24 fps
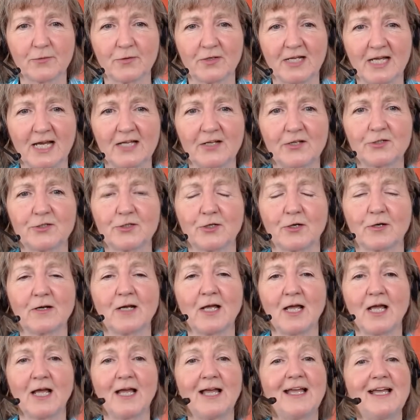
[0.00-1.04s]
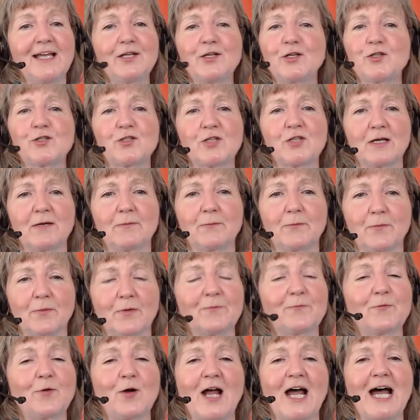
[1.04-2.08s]
to an editor. It is
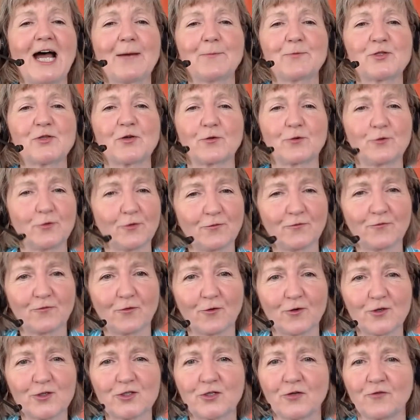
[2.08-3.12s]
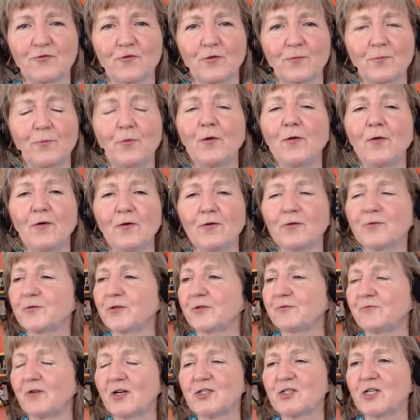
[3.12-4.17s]
perhaps good fortune for Paul
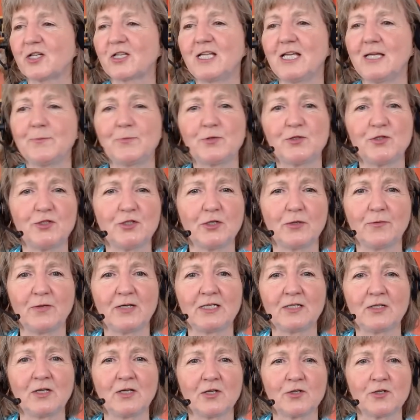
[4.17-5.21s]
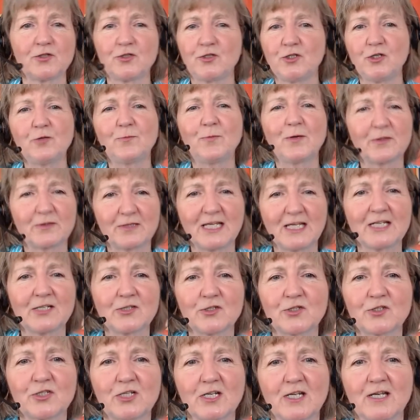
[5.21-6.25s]
that Russia keeps doing stupid
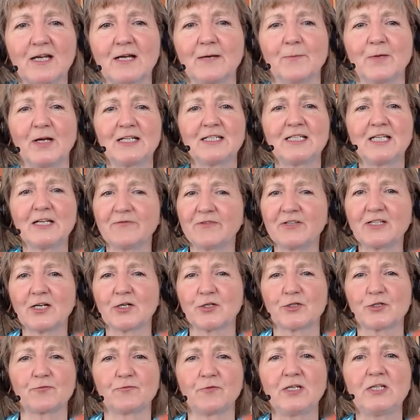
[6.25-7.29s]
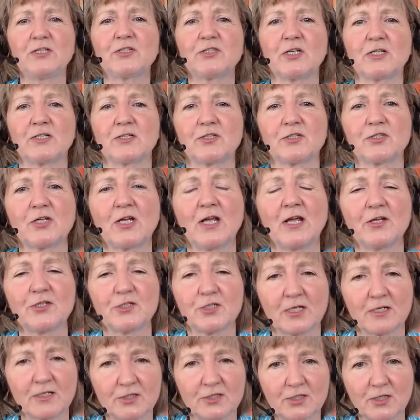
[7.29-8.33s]
things to him and giving us reasons
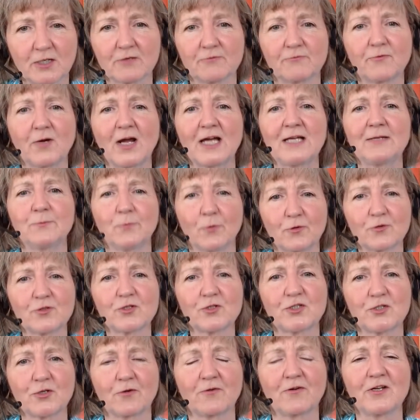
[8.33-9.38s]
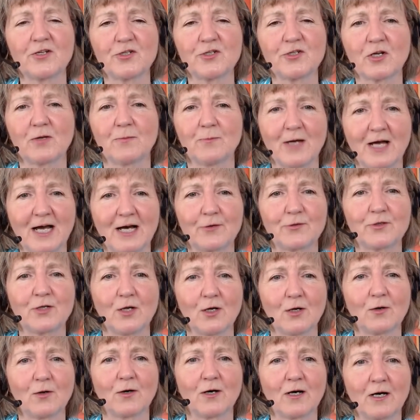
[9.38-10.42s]
to, to write more stories about
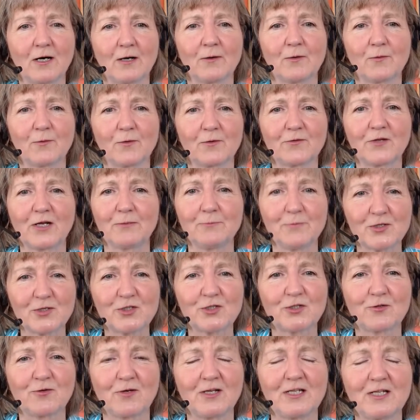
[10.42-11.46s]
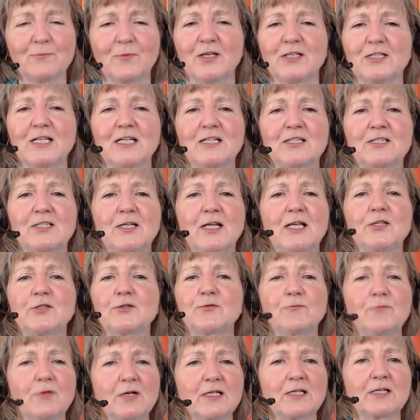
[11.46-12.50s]
uh, their mistreatment. It's it's
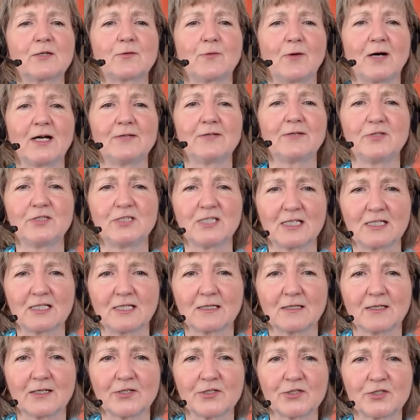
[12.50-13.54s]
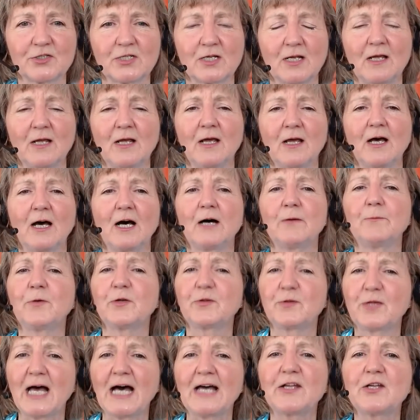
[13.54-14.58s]
really quite ridiculous. Um,
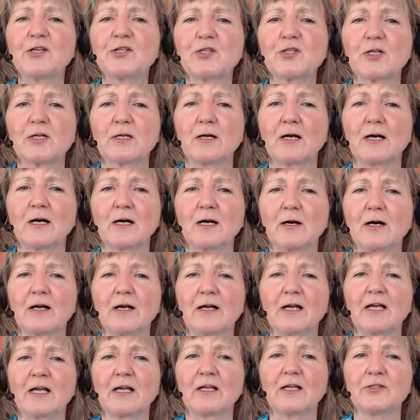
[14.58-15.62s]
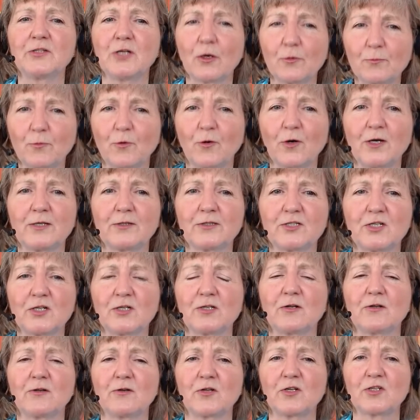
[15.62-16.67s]
but that is uh, no point
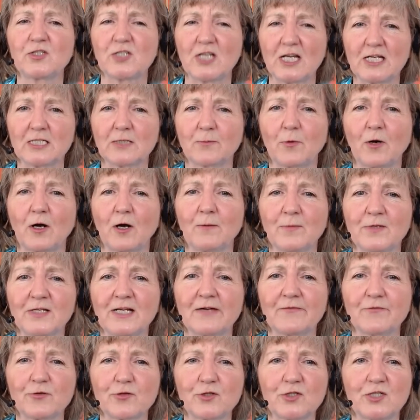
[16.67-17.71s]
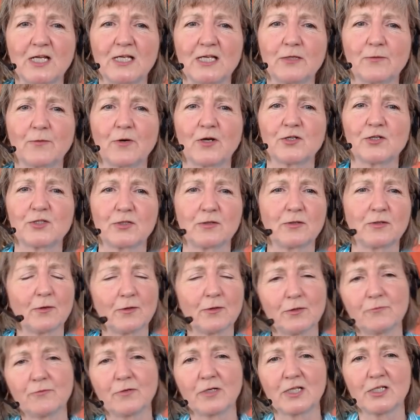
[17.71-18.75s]
did the State Department ever say to us, you know,
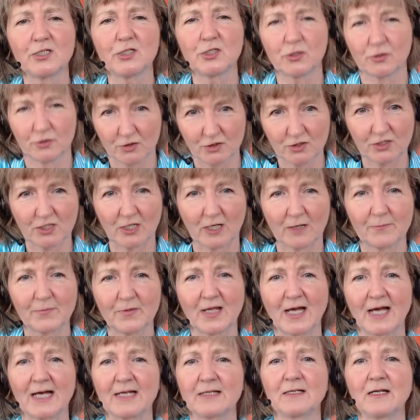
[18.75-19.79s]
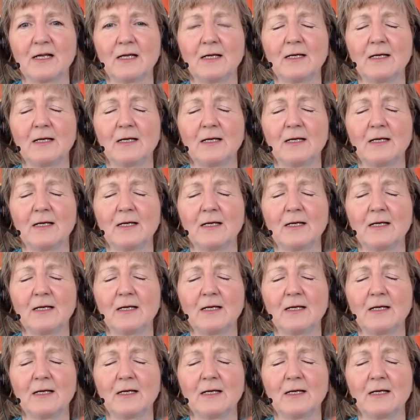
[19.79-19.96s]
you really should stop that.